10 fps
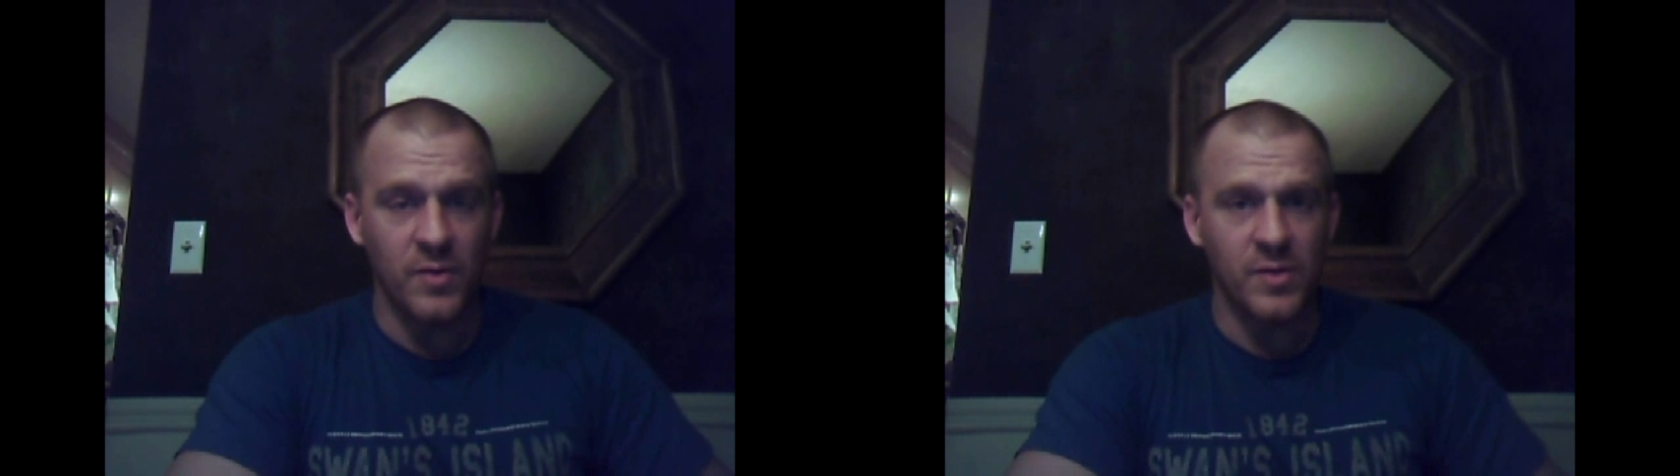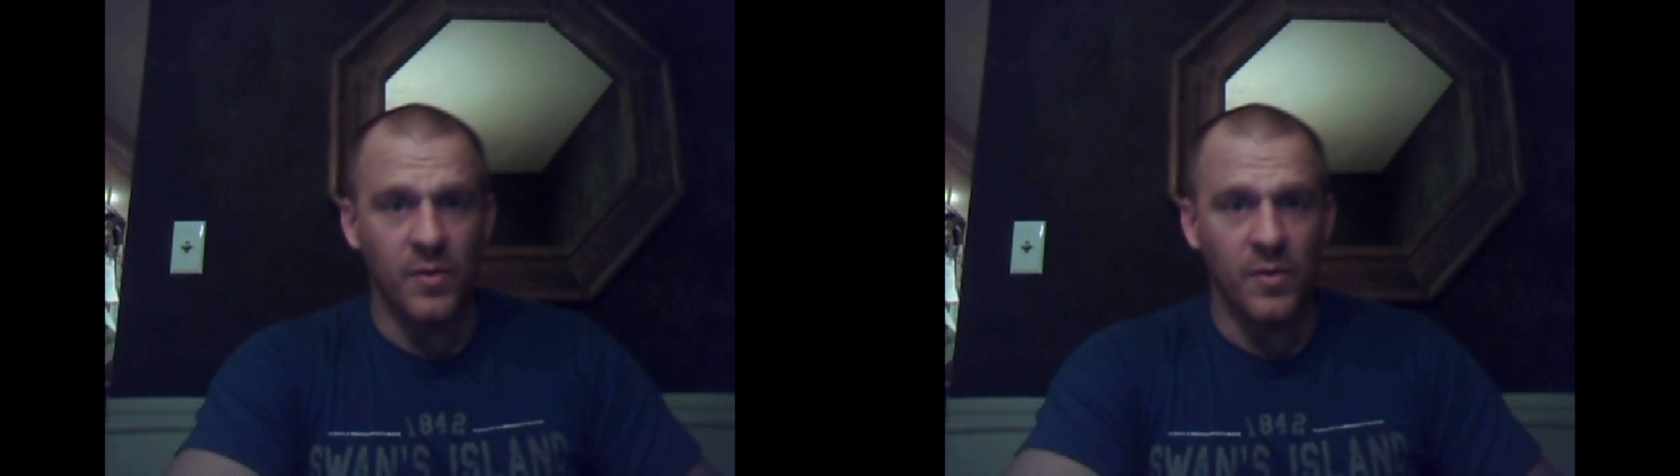
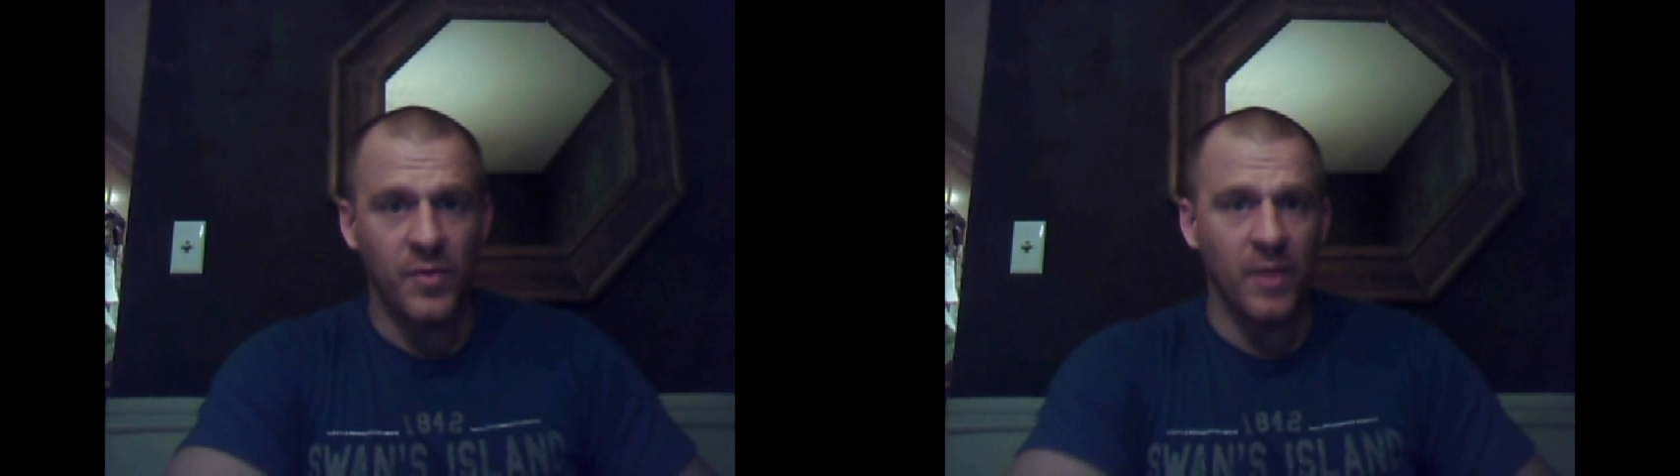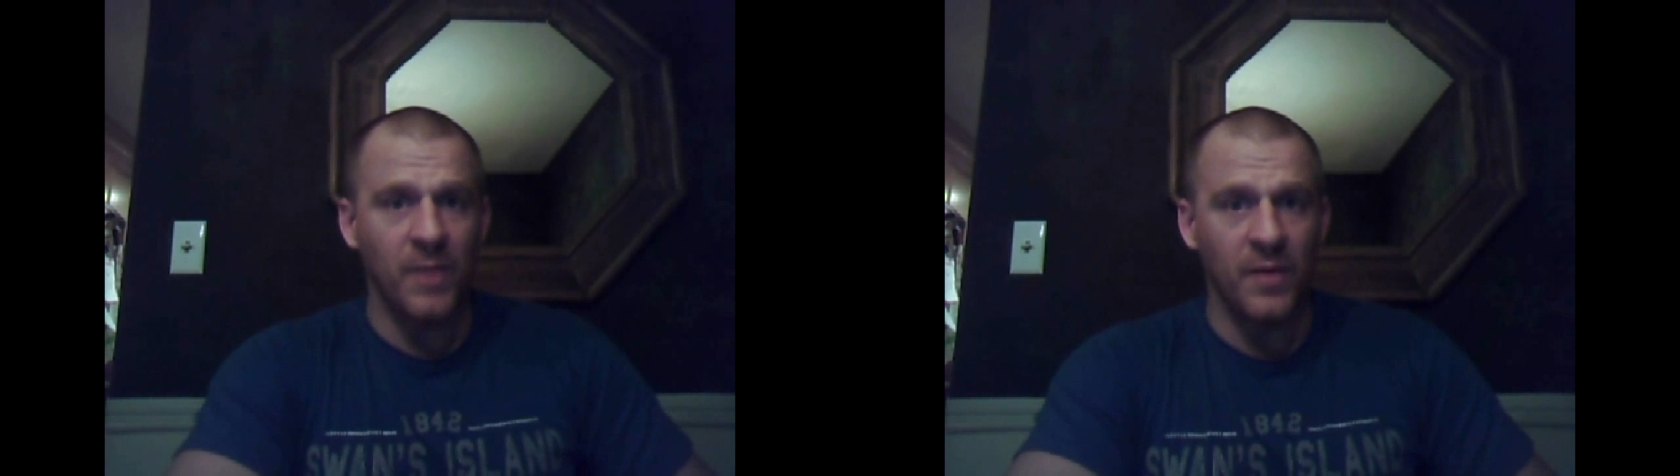So
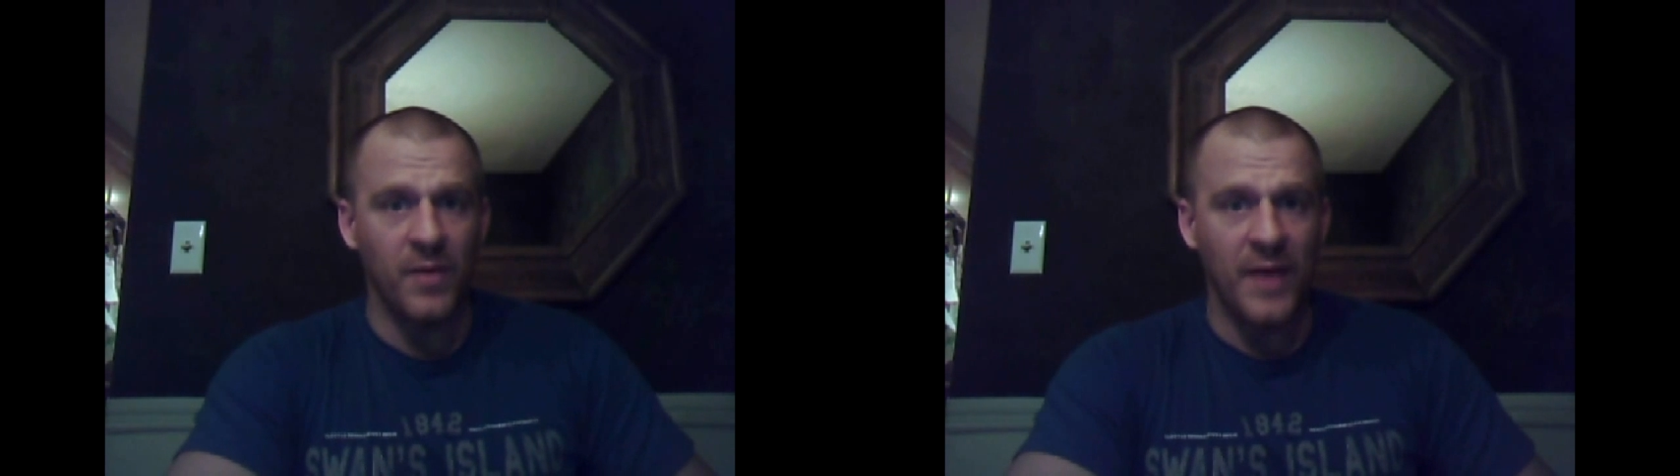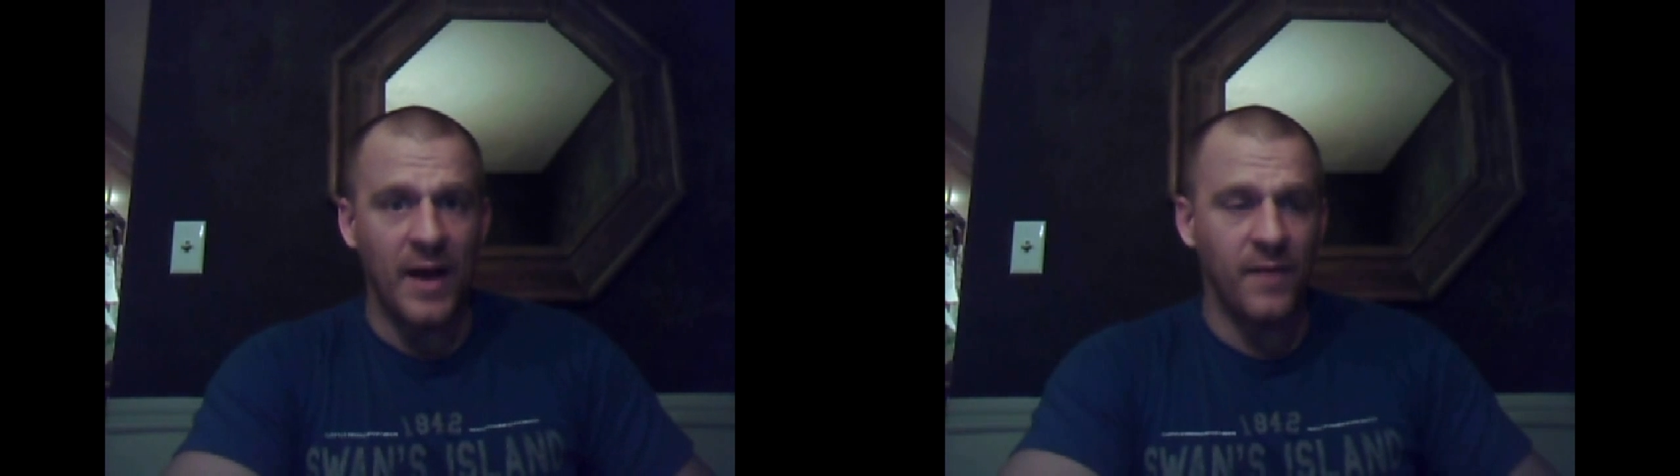think about
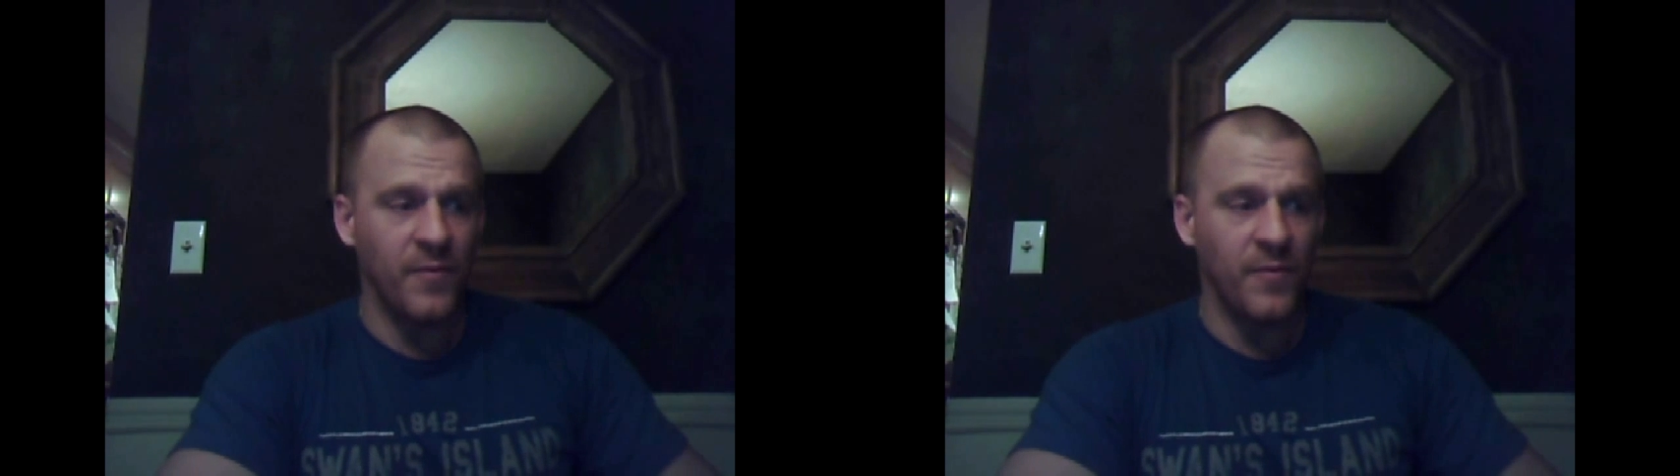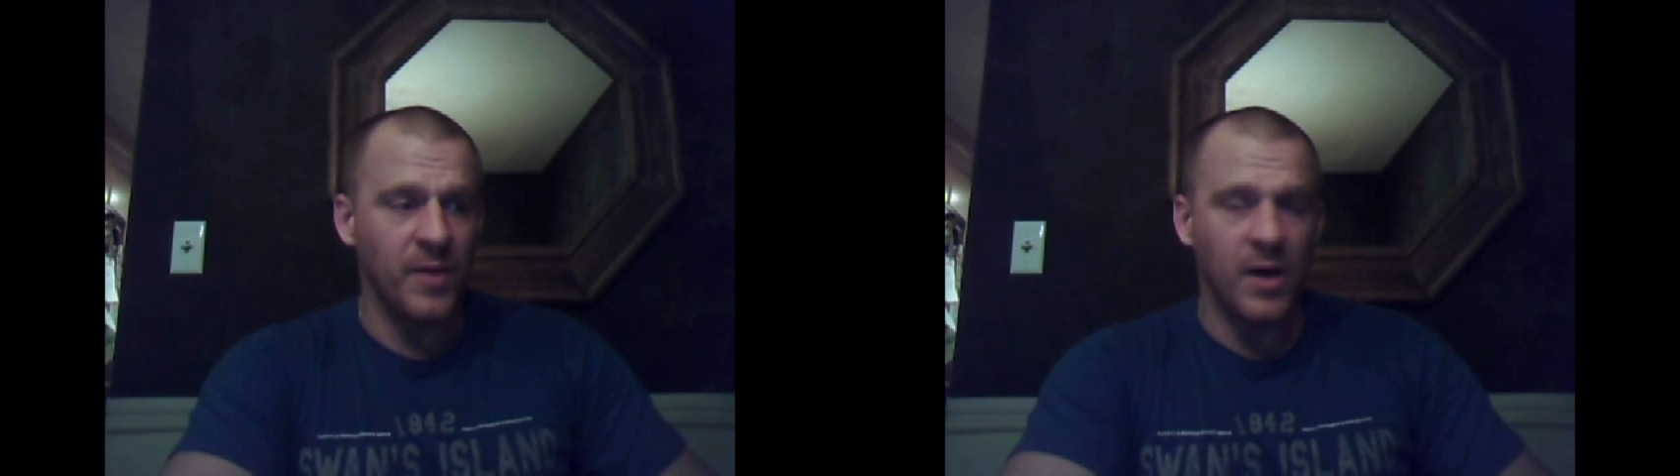that
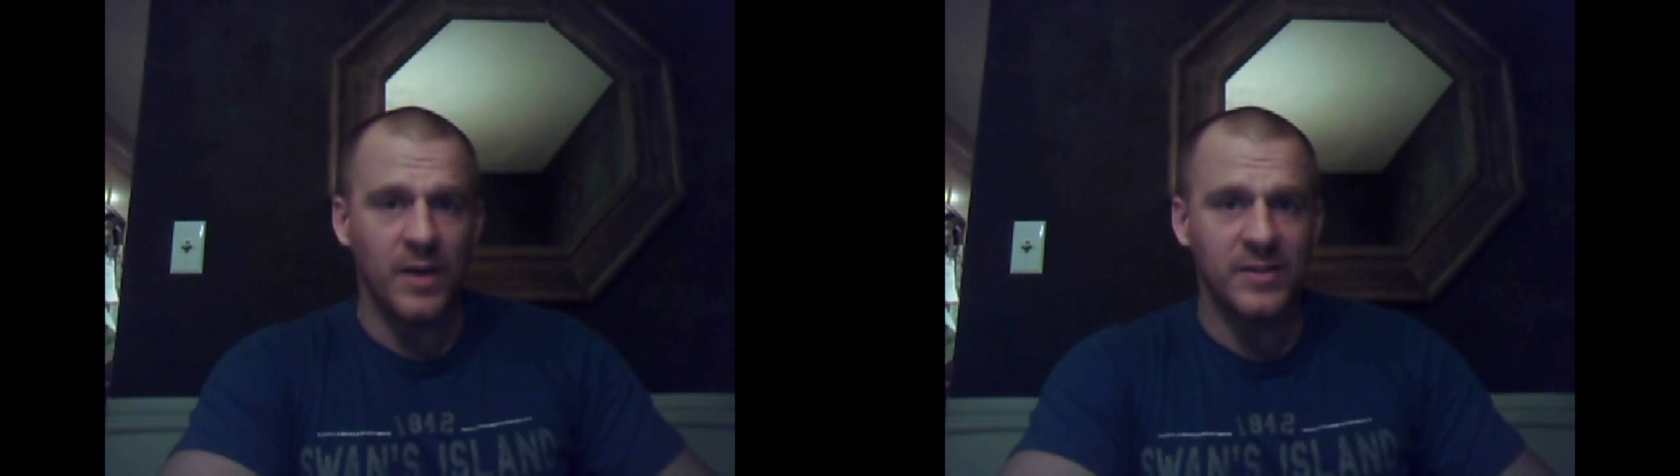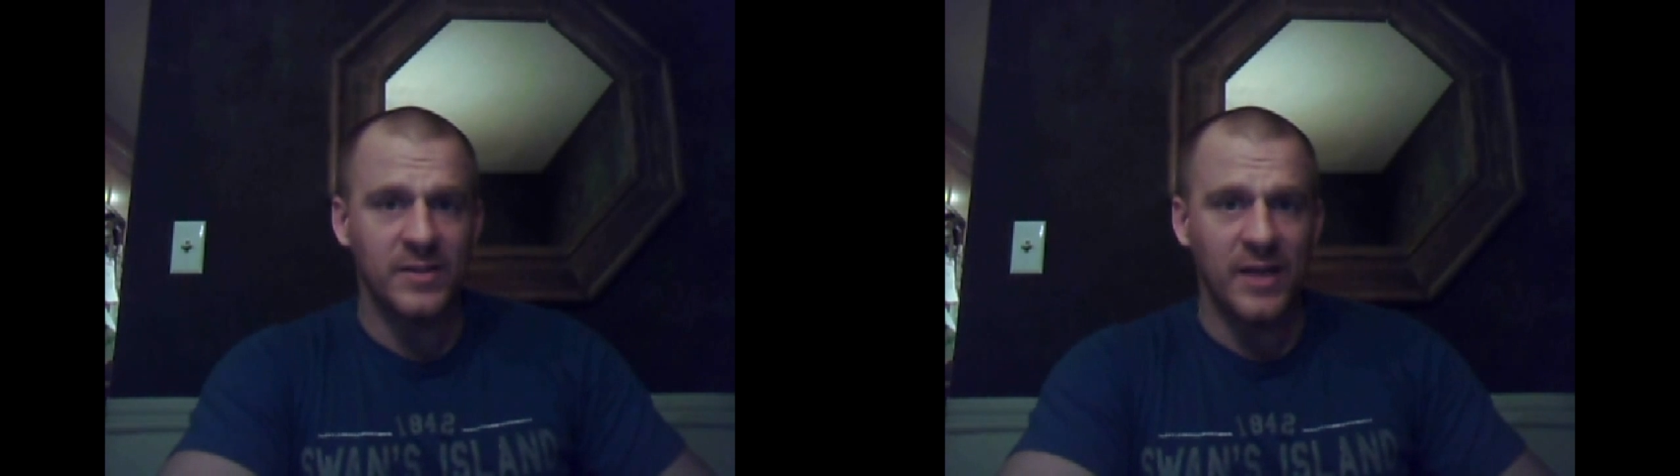from a
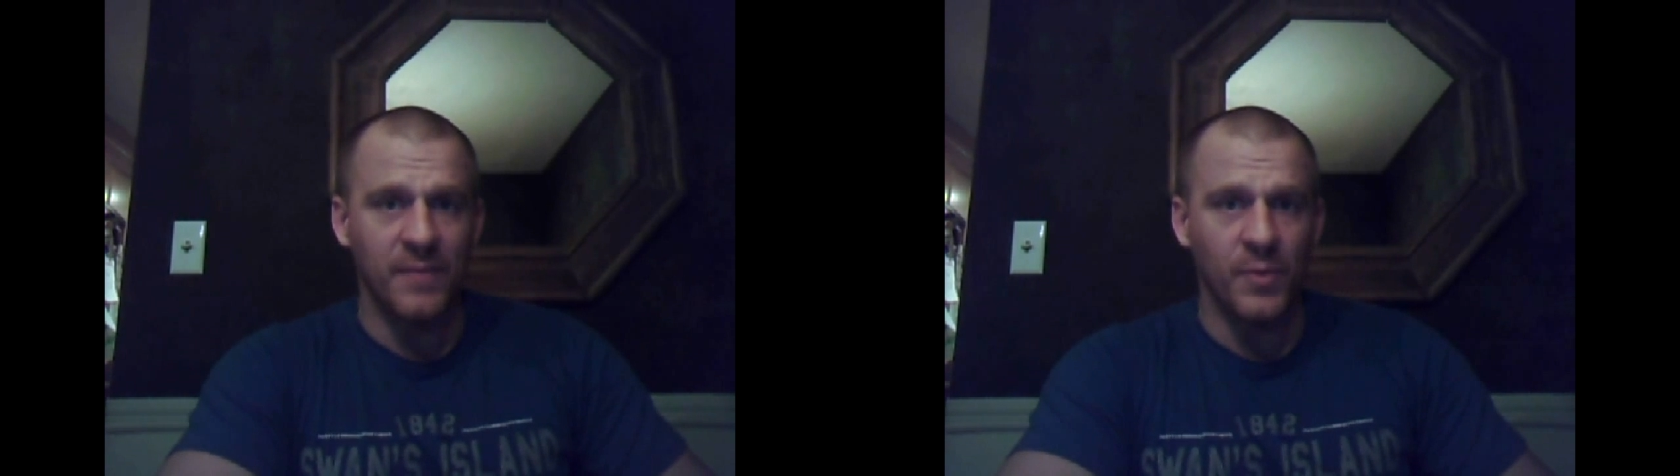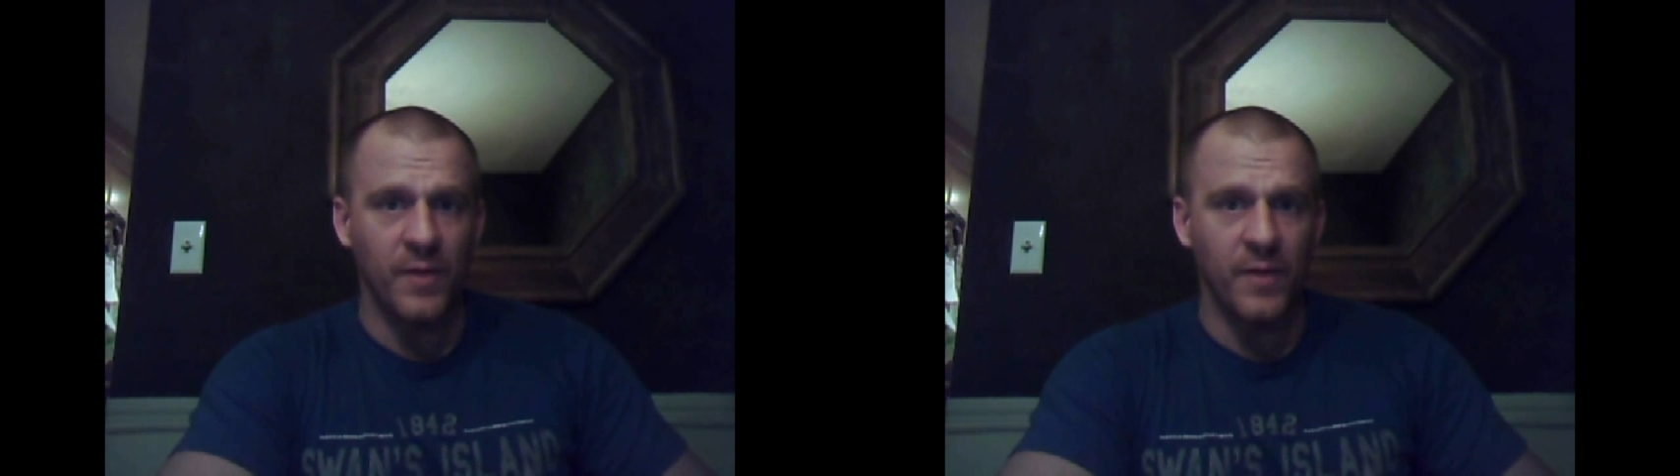cost
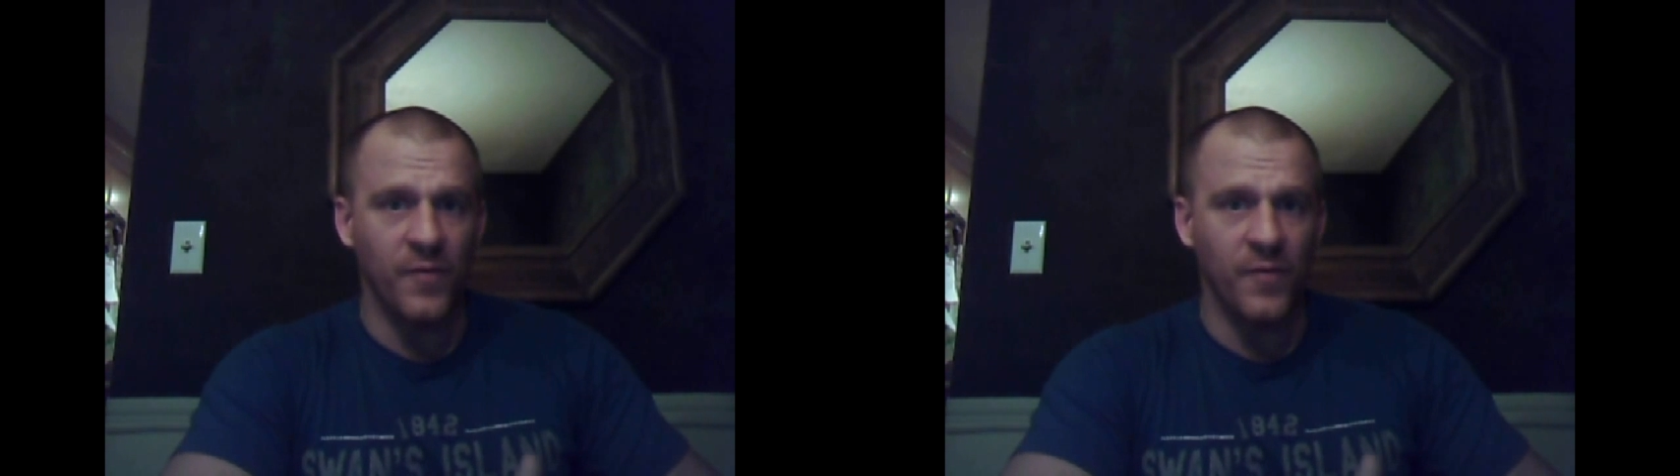standpoint